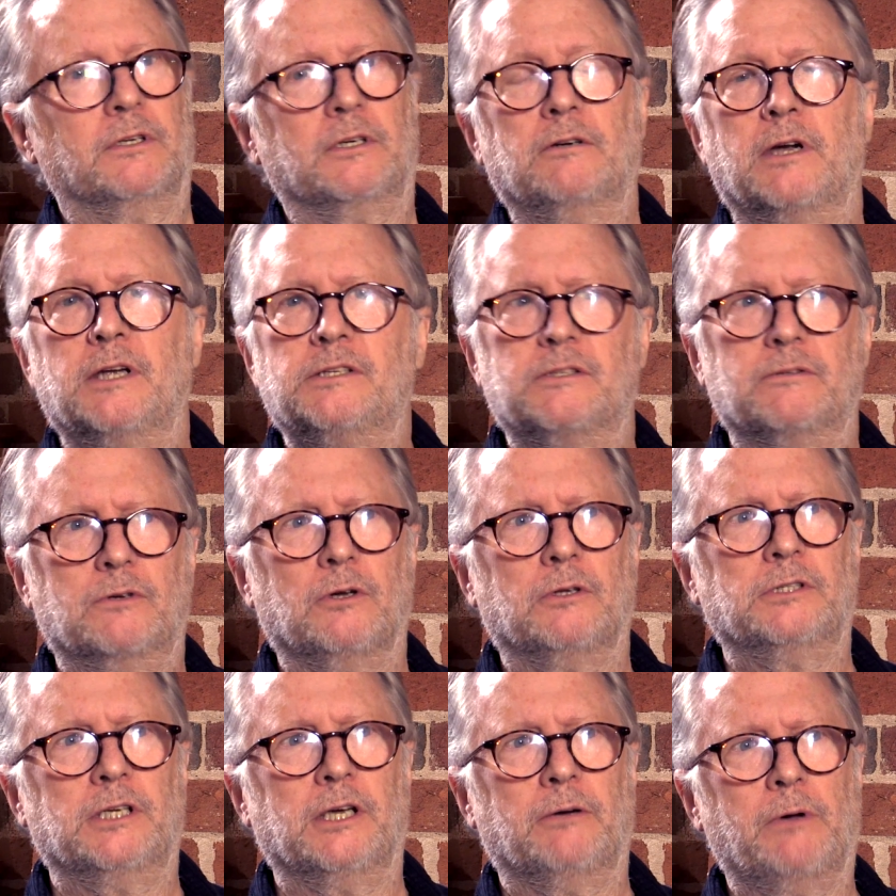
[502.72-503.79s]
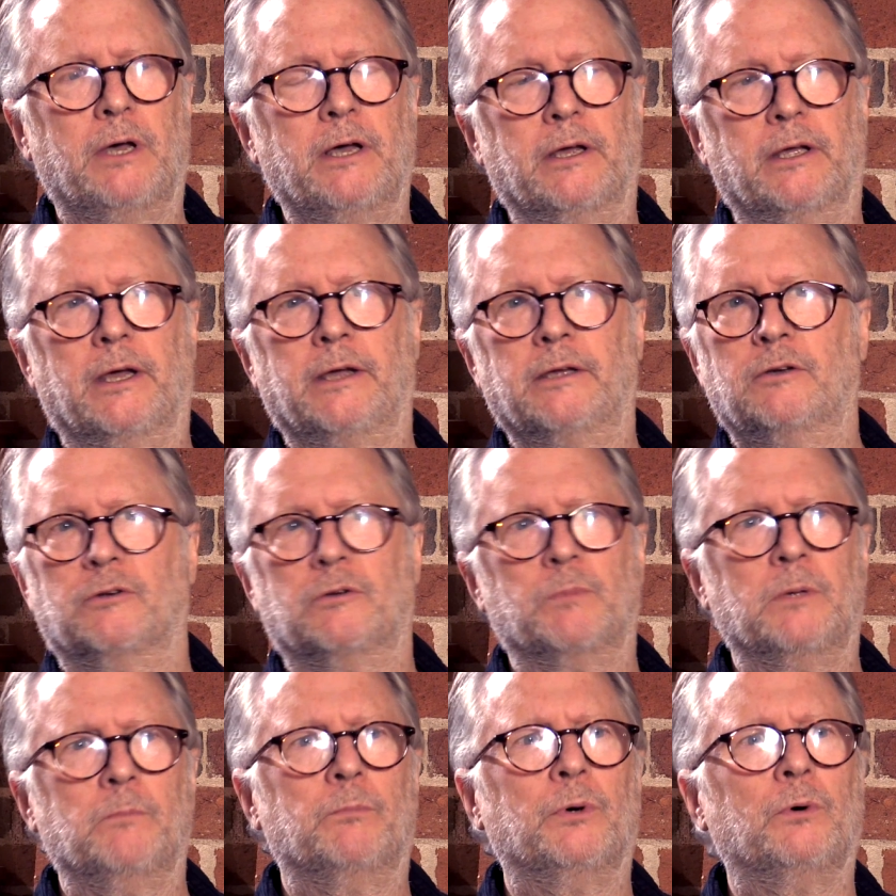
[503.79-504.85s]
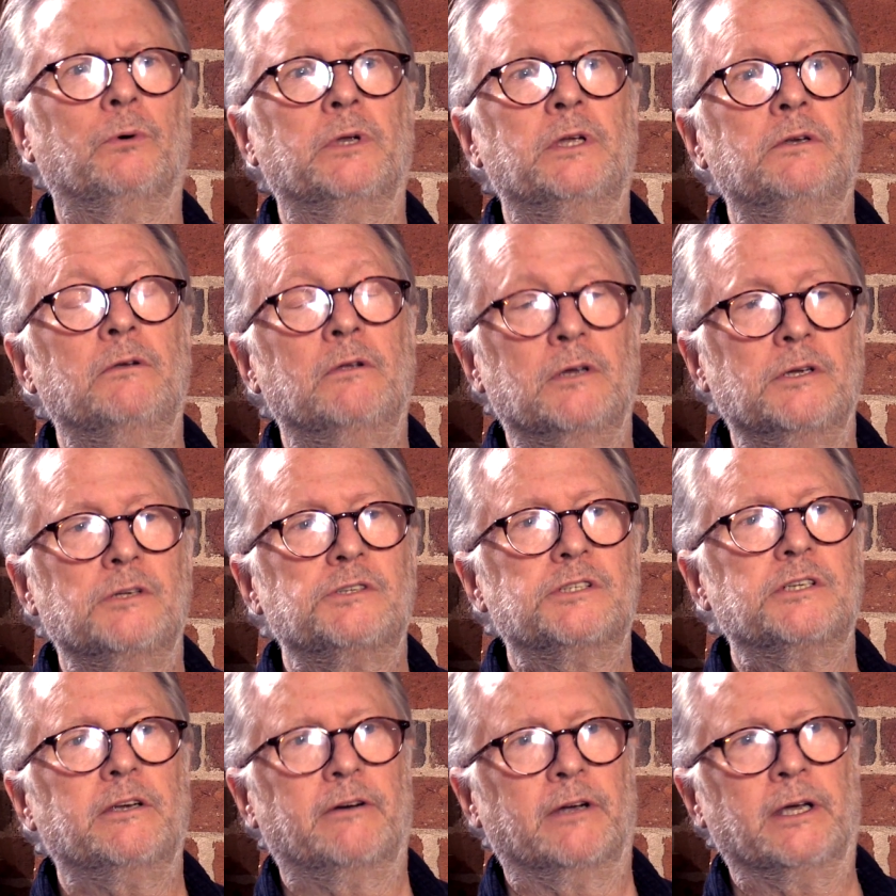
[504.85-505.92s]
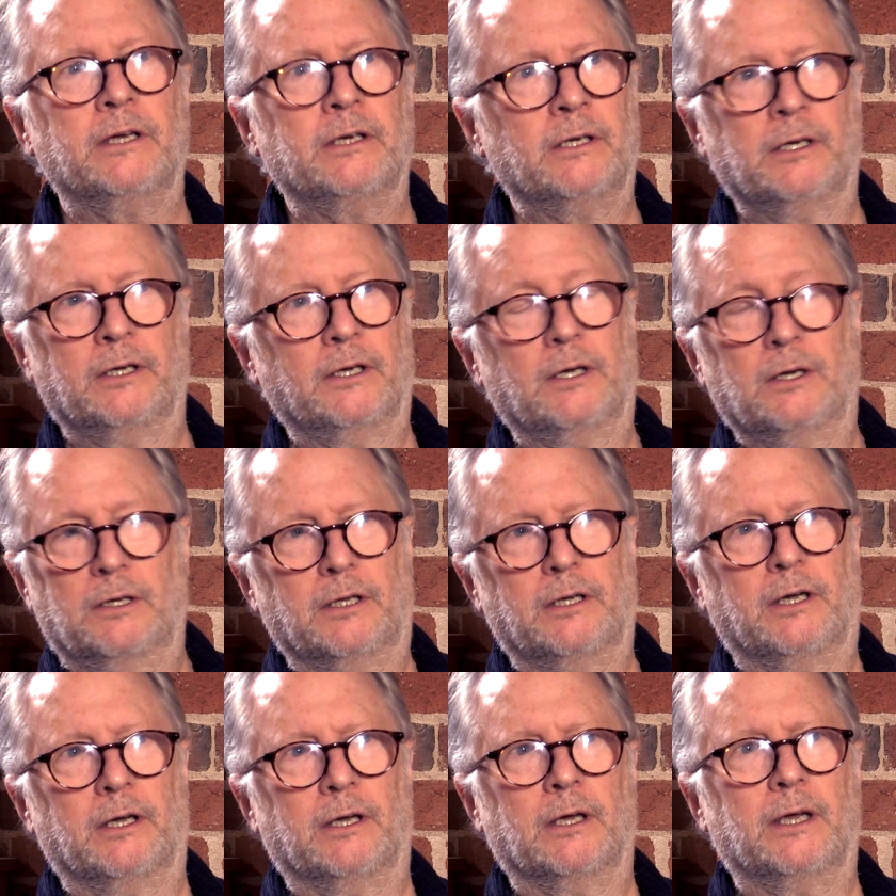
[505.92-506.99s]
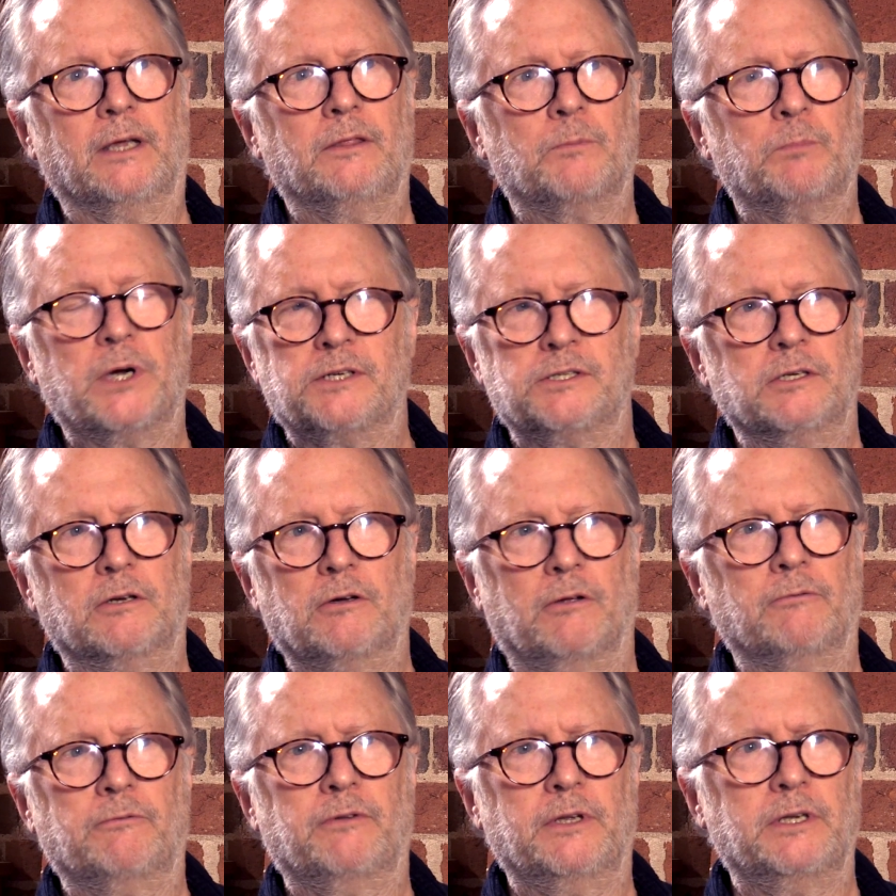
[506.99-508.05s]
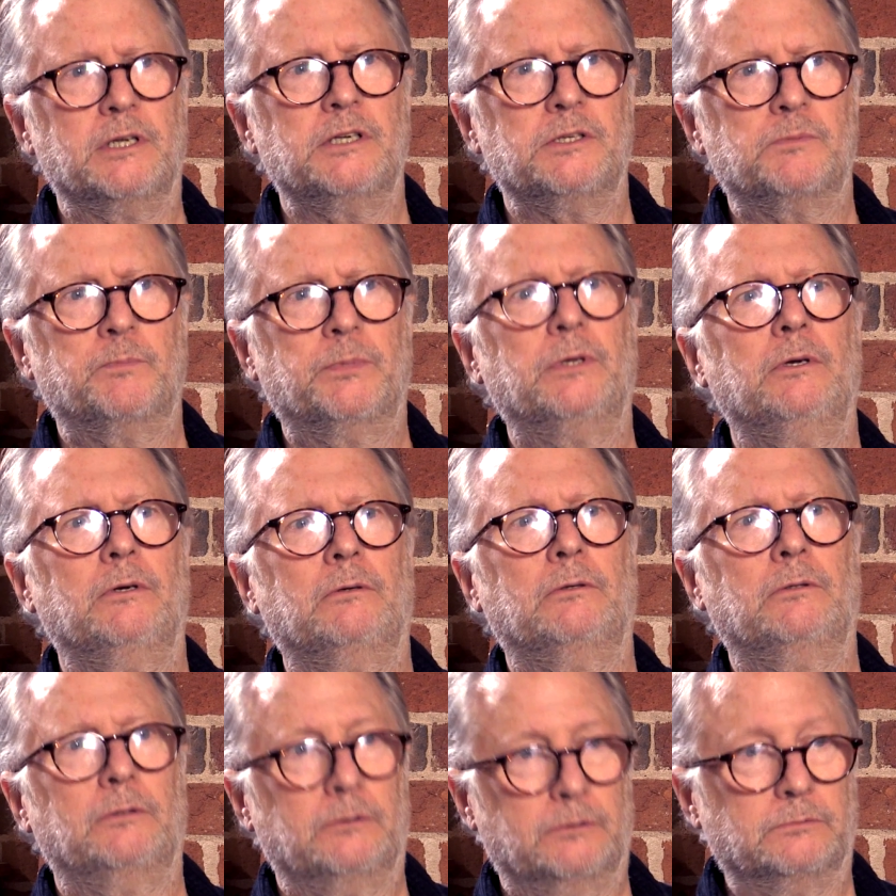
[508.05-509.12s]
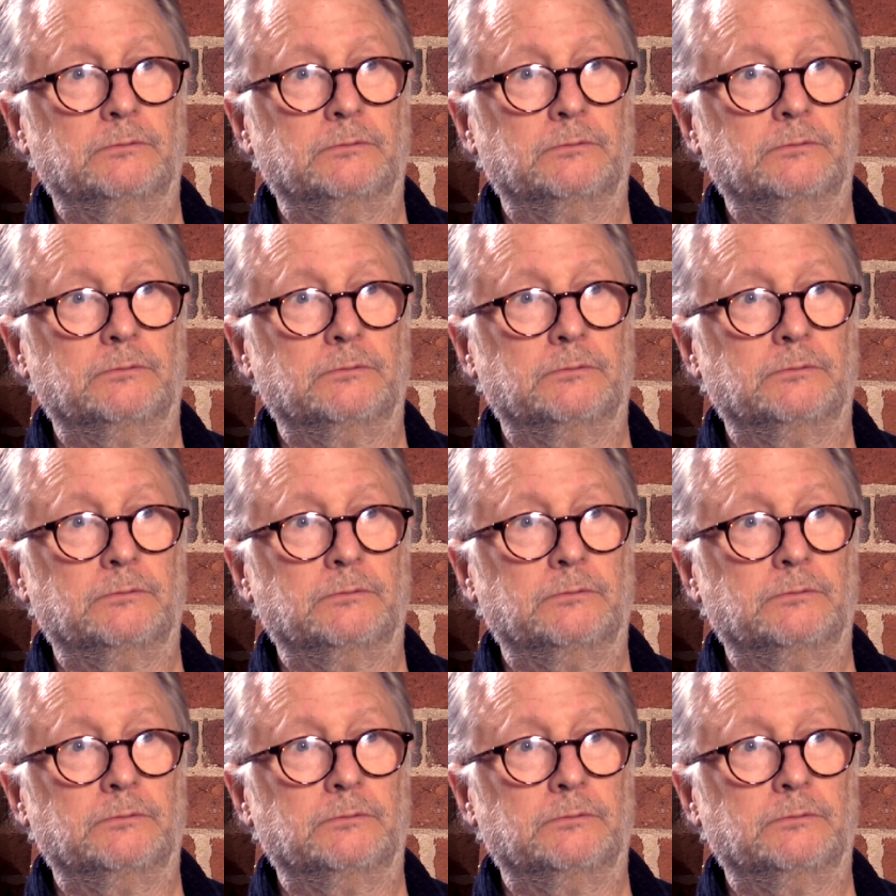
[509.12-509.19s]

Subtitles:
the grace of God go I. I could have been born in Syria in the present conflict. It's pure